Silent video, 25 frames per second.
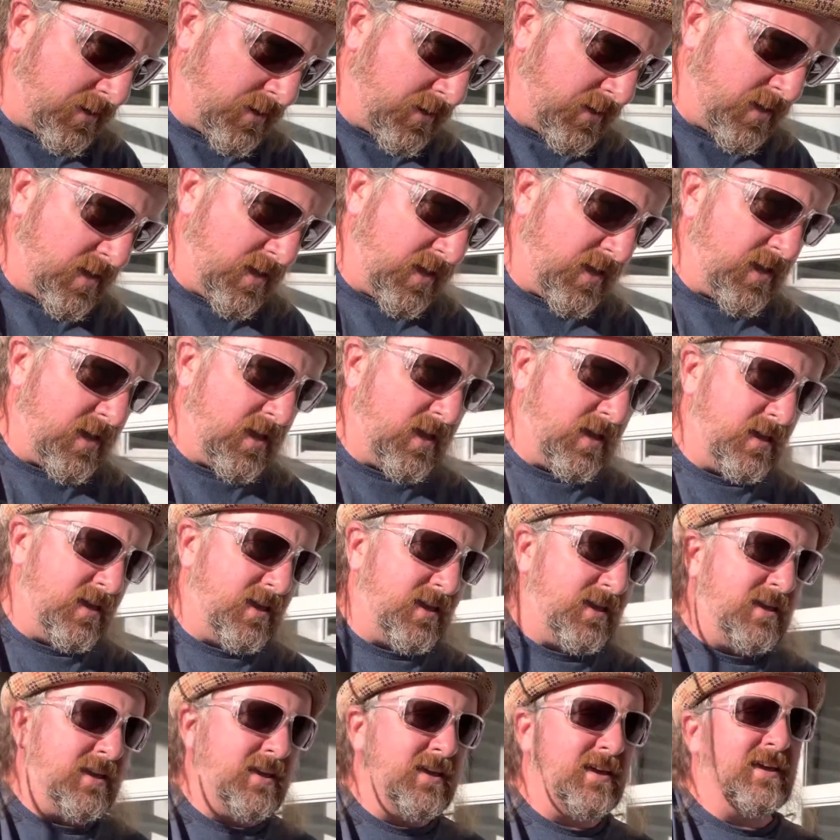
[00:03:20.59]

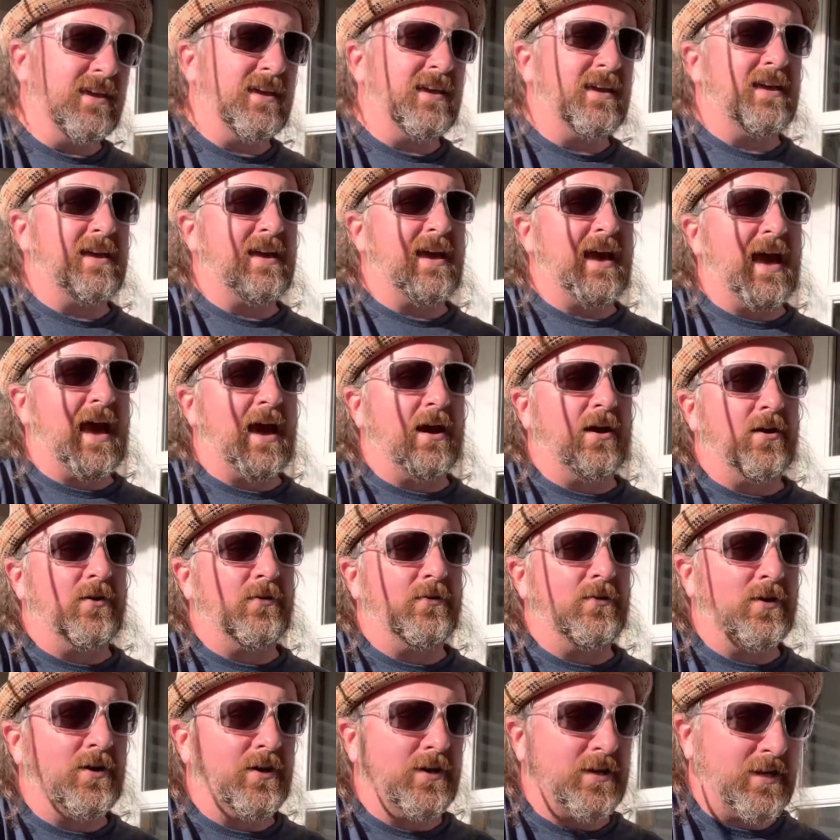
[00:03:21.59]
Hey, I
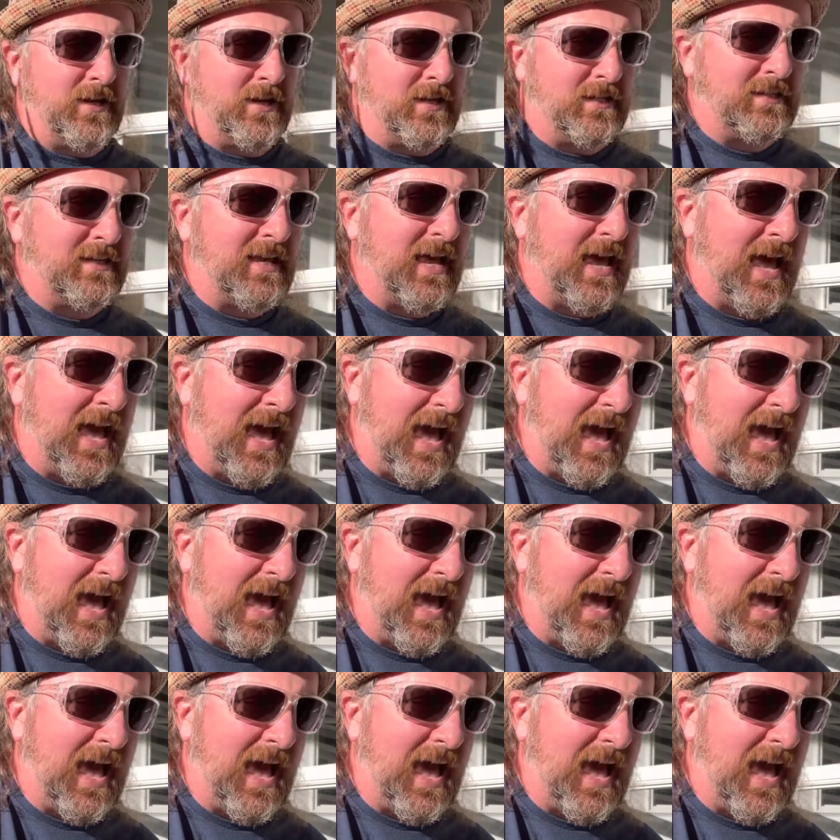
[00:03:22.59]
wanna die.